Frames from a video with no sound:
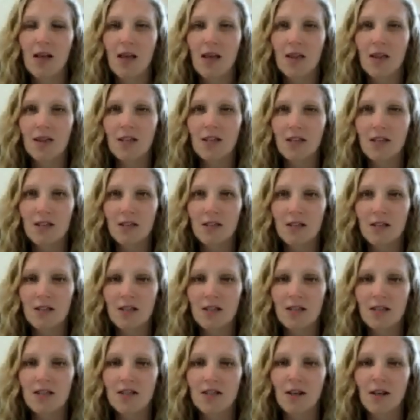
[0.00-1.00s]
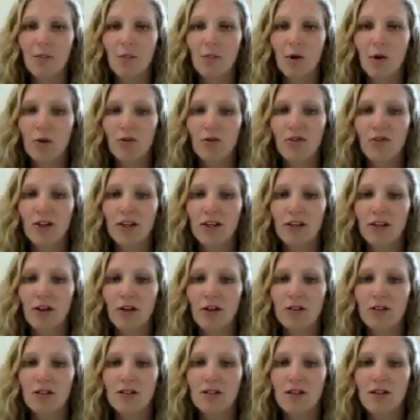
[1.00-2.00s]
This statistic motivated
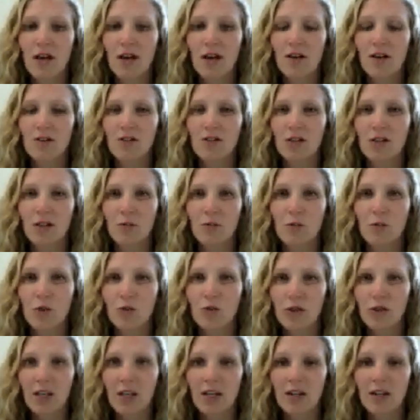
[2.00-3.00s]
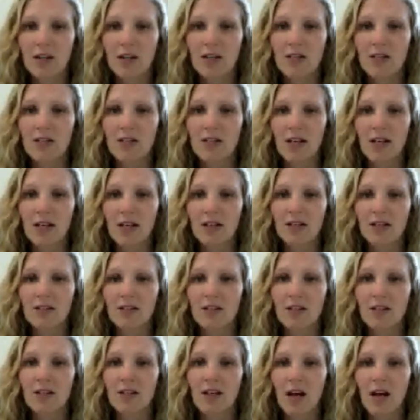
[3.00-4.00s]
our desire to communicate these data
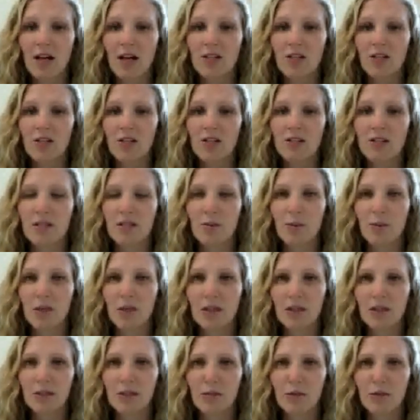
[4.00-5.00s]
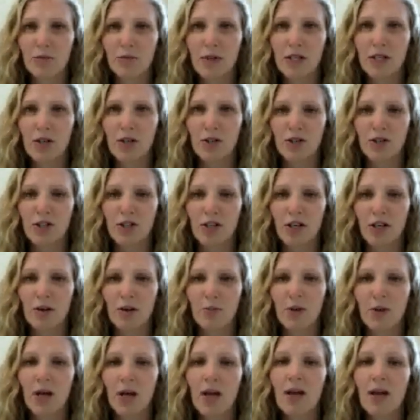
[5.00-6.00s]
to the I J C P readership,
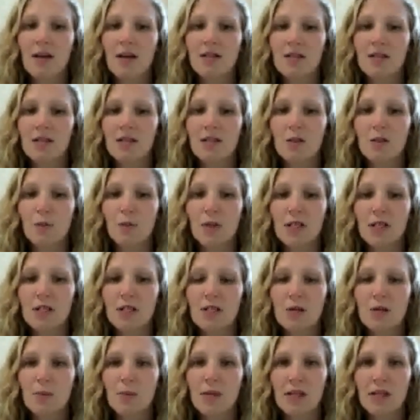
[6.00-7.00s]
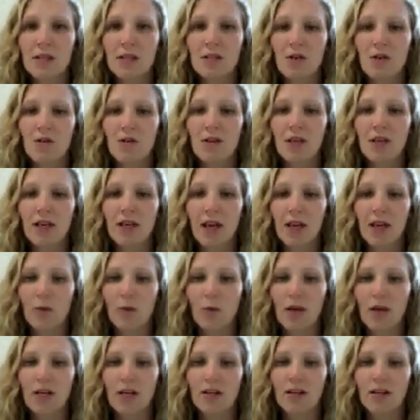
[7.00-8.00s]
since P C Ps are the
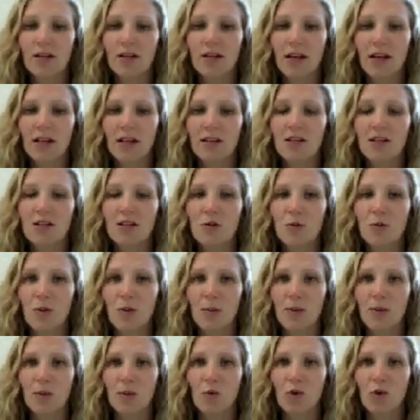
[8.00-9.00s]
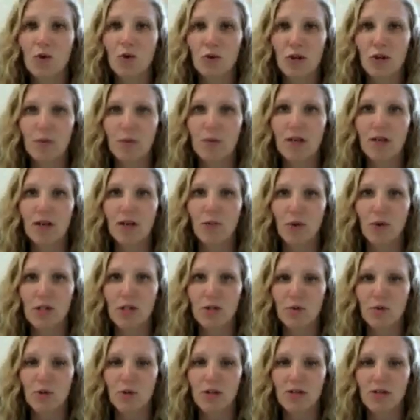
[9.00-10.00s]
gateway to connect these women with treatment and
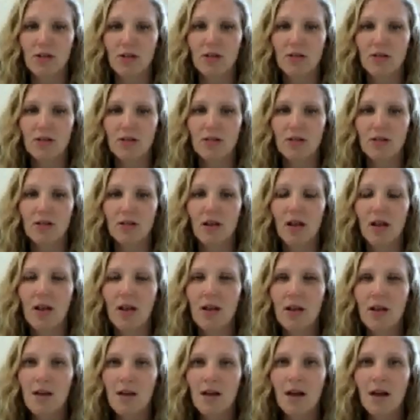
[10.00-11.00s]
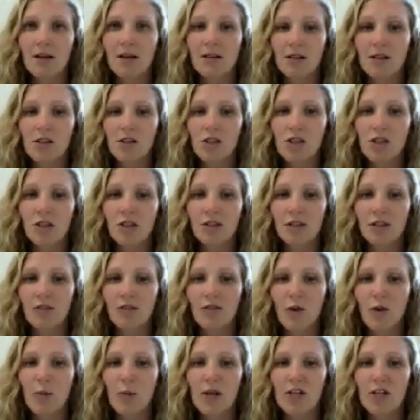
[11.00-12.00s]
resources. Additional
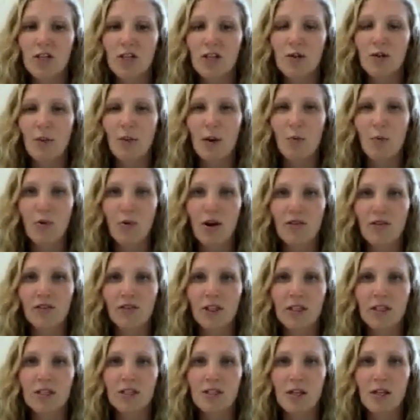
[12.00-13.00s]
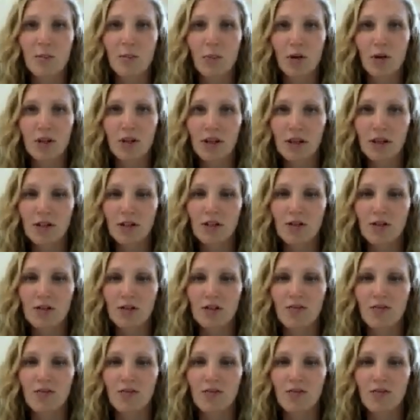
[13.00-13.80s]
information about prevalence and predictors